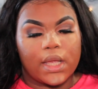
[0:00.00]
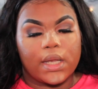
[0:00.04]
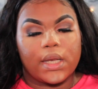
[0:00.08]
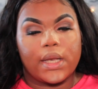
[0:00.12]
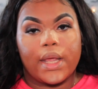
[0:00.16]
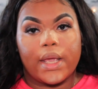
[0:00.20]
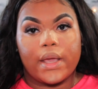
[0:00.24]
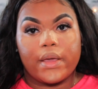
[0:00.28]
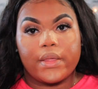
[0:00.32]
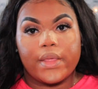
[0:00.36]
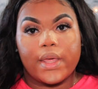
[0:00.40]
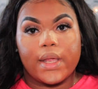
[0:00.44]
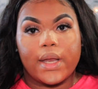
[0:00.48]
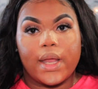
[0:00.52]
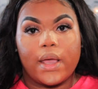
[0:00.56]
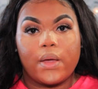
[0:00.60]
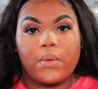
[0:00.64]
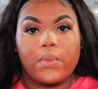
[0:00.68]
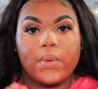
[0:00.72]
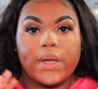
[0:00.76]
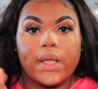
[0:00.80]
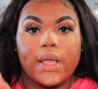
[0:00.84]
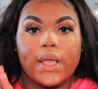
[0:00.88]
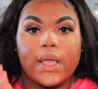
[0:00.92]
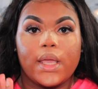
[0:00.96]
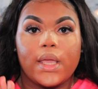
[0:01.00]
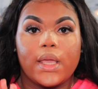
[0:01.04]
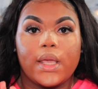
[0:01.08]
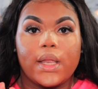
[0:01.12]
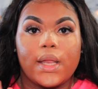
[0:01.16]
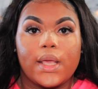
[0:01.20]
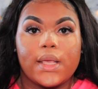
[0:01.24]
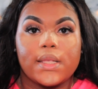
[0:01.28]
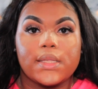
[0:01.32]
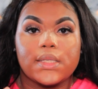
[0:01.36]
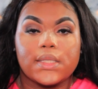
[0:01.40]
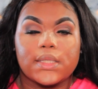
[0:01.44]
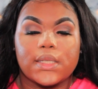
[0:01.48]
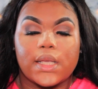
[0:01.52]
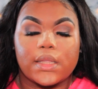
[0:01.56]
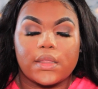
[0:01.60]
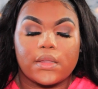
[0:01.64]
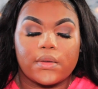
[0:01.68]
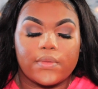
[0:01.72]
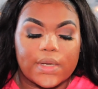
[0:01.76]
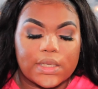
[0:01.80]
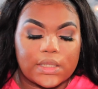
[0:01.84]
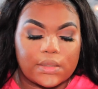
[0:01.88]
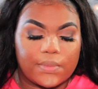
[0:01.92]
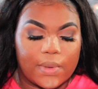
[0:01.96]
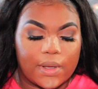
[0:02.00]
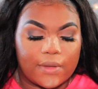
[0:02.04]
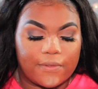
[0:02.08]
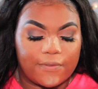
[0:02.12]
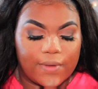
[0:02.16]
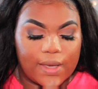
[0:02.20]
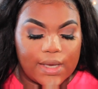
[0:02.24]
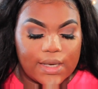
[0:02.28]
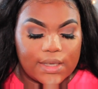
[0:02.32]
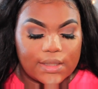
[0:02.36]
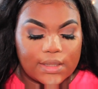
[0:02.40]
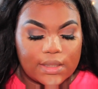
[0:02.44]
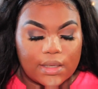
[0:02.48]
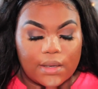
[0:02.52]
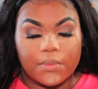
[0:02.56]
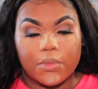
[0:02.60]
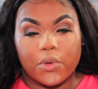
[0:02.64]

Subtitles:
Now that I went ahead and set the rest of my face,